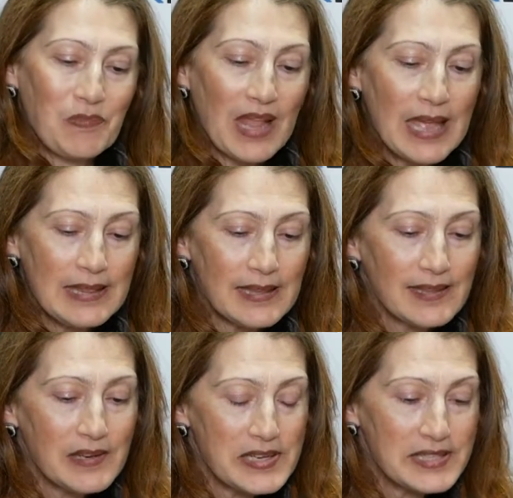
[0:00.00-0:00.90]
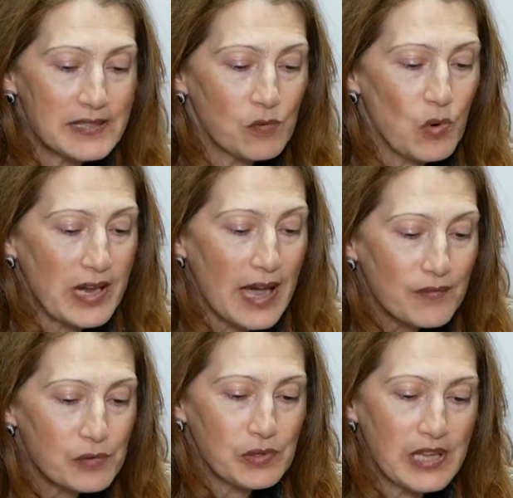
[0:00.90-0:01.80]
And the reason we have
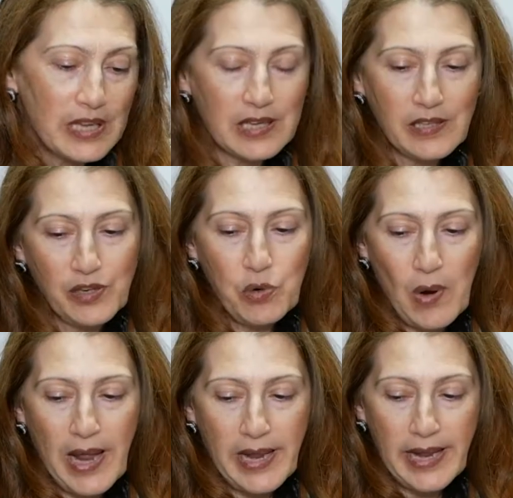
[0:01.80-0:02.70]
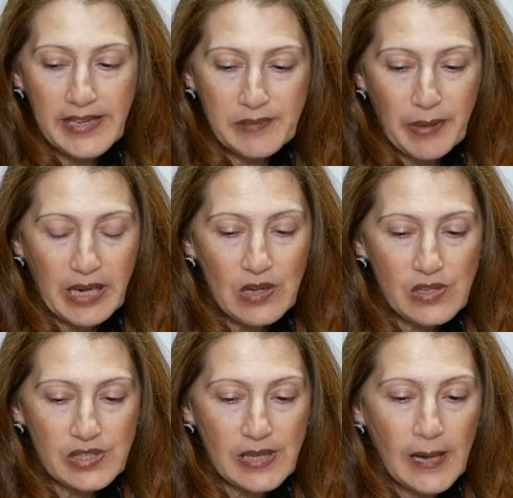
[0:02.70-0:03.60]
to think in a new way is
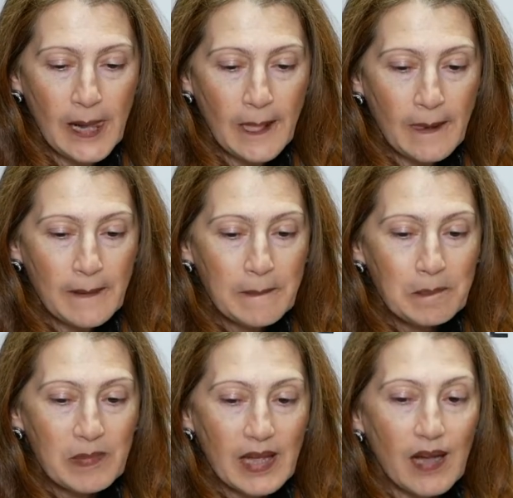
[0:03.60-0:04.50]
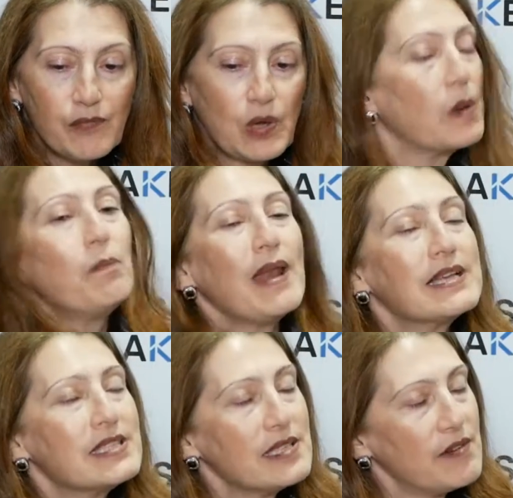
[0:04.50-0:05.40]
because of the
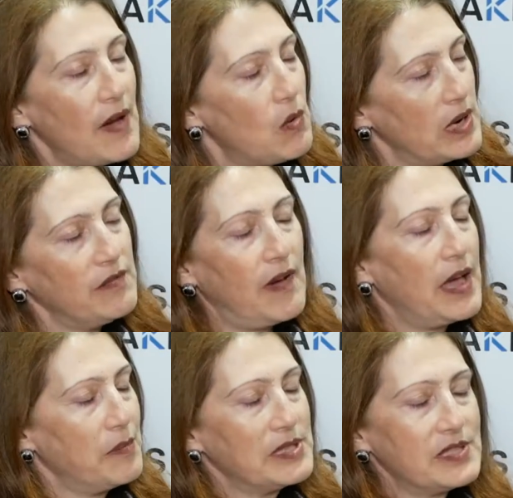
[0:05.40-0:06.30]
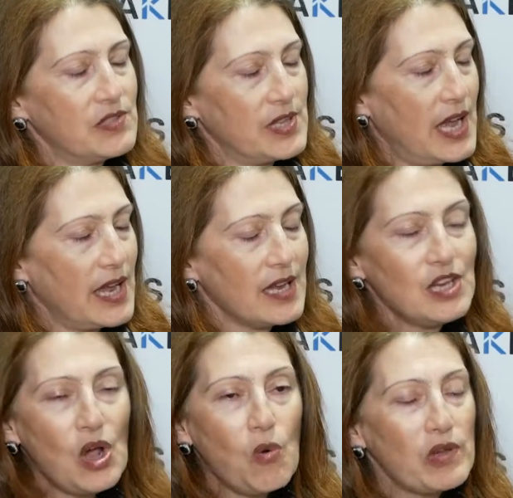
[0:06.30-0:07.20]
complexity of our environments today. You
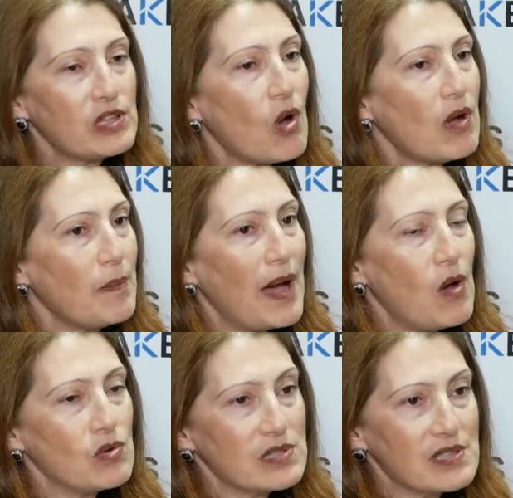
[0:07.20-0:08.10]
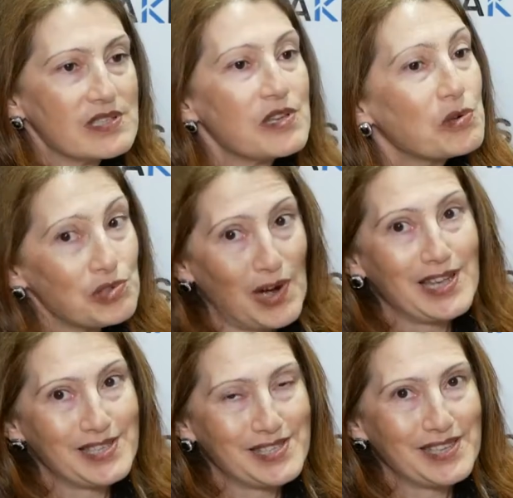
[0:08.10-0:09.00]
know, we talk about zero
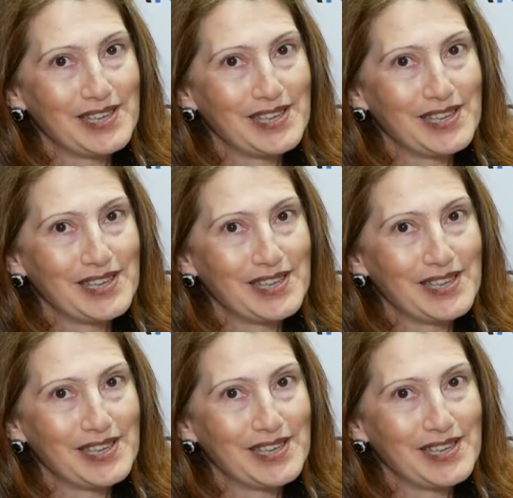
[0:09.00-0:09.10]
trust,